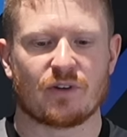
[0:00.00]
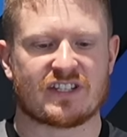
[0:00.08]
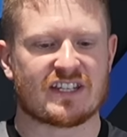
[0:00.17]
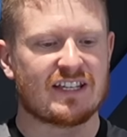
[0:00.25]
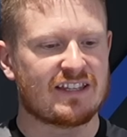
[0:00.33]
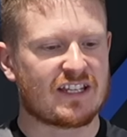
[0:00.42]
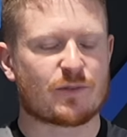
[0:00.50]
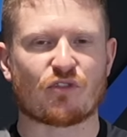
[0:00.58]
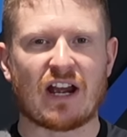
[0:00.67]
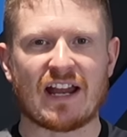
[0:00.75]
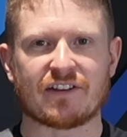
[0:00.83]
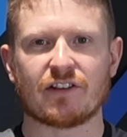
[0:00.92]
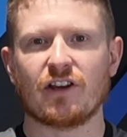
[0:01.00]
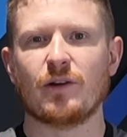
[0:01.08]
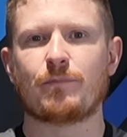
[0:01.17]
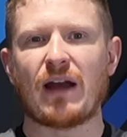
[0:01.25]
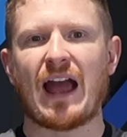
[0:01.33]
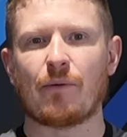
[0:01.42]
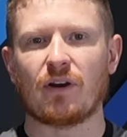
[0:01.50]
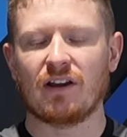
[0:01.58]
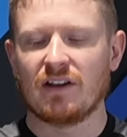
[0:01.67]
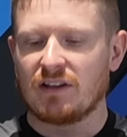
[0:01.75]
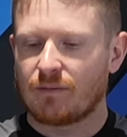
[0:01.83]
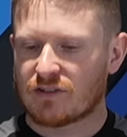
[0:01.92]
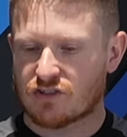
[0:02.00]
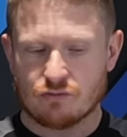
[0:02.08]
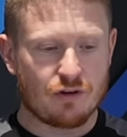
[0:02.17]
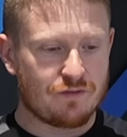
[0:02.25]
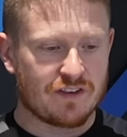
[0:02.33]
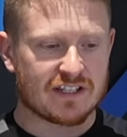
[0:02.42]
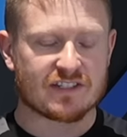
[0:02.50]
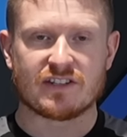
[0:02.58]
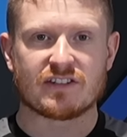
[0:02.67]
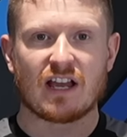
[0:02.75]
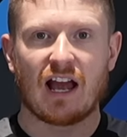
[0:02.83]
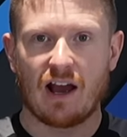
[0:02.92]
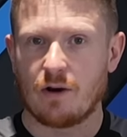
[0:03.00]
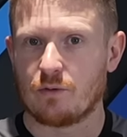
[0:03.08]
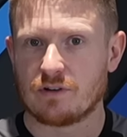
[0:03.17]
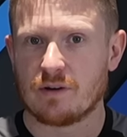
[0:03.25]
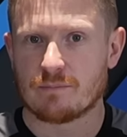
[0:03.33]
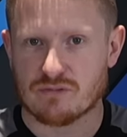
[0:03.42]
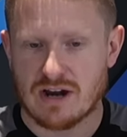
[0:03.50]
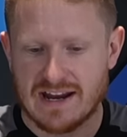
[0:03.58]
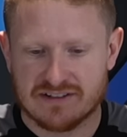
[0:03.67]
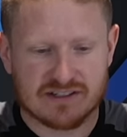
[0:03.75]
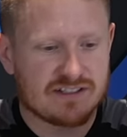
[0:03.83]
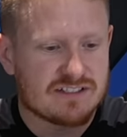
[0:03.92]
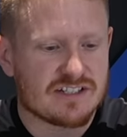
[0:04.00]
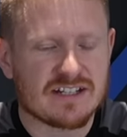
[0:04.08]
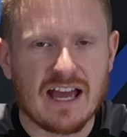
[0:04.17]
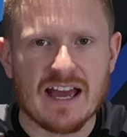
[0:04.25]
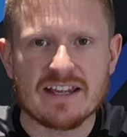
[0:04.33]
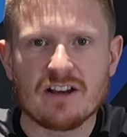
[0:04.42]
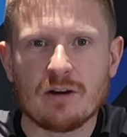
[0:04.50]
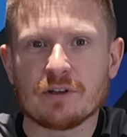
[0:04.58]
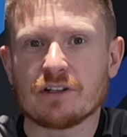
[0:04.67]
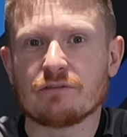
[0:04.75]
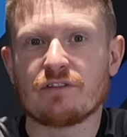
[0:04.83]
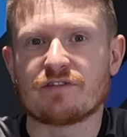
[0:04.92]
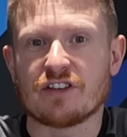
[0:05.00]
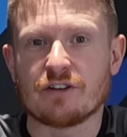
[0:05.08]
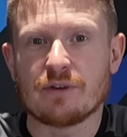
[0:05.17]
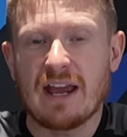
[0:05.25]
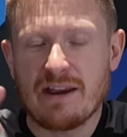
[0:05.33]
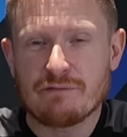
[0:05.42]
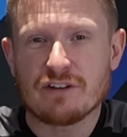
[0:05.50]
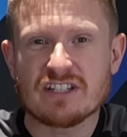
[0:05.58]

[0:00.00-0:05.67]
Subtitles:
we see this brand, Erbauer, ScrewFix's own brand. And today I'm going to review every